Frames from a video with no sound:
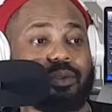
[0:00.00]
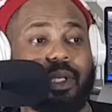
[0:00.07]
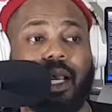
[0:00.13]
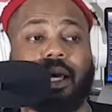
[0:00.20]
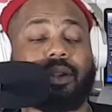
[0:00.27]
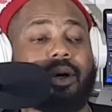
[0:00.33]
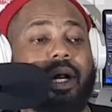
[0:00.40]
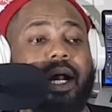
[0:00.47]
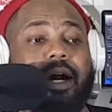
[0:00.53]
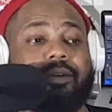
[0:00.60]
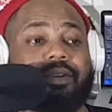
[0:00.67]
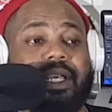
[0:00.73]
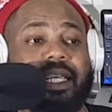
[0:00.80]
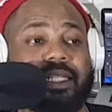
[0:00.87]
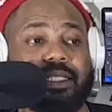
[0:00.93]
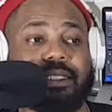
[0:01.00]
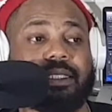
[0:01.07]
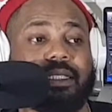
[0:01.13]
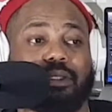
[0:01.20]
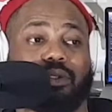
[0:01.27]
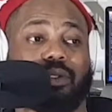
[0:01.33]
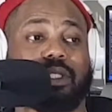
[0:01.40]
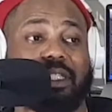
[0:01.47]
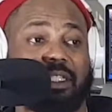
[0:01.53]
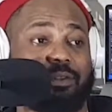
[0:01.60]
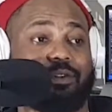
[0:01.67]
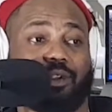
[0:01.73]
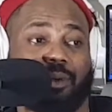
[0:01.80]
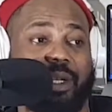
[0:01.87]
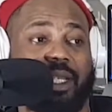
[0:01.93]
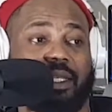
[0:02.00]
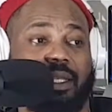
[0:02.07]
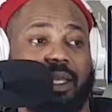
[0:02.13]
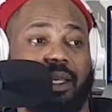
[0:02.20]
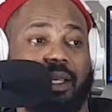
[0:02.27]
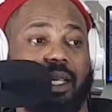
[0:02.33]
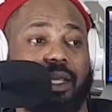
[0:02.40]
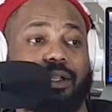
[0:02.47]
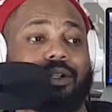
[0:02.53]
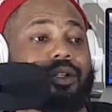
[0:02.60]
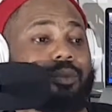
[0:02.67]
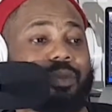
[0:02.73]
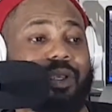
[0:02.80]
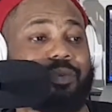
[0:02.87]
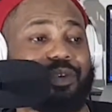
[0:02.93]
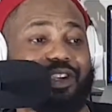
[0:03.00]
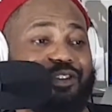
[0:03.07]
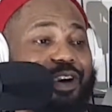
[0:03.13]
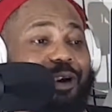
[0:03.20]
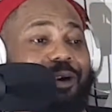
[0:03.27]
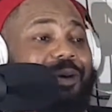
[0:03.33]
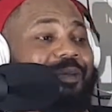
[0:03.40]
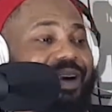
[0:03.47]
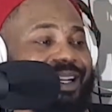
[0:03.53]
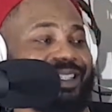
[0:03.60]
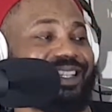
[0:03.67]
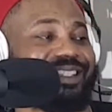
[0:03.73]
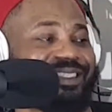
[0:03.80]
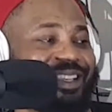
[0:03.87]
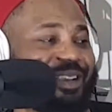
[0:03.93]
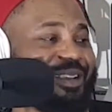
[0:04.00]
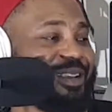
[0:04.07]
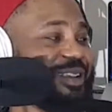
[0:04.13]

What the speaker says: I don't have anything to give you right now. I don't know. Maybe if I come back next time.